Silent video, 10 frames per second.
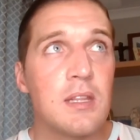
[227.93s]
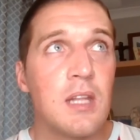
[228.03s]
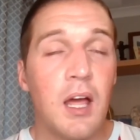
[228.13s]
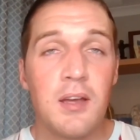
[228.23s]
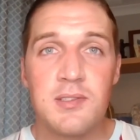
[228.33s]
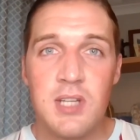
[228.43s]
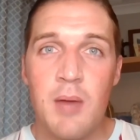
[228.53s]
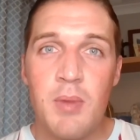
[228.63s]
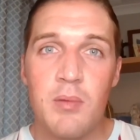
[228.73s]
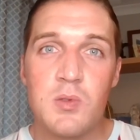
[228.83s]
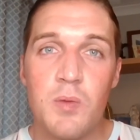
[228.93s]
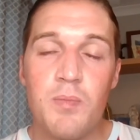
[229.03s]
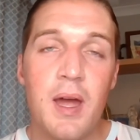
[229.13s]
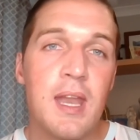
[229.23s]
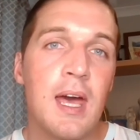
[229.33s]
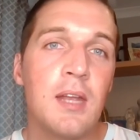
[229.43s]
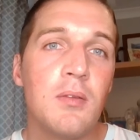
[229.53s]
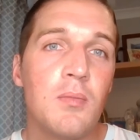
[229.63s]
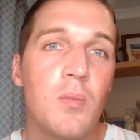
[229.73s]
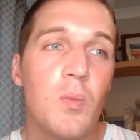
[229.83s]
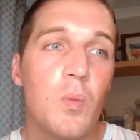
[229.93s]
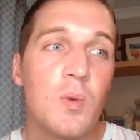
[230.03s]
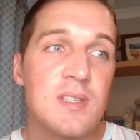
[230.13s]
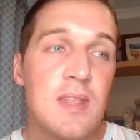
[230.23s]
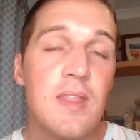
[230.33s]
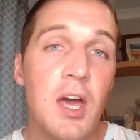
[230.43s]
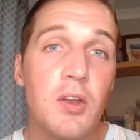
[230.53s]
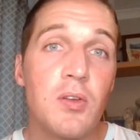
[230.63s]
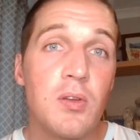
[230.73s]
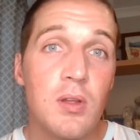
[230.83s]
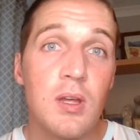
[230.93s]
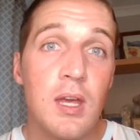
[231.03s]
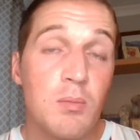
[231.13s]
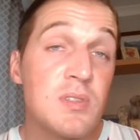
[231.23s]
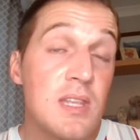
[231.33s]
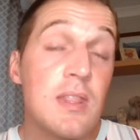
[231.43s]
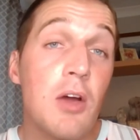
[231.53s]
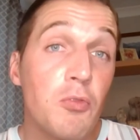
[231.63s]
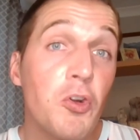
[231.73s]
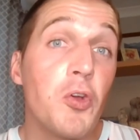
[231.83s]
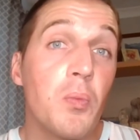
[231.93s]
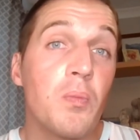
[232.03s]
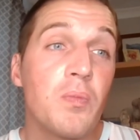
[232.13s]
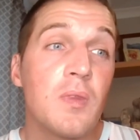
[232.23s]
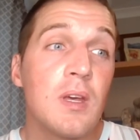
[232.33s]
the last time I was with my nan was in that it was in that room,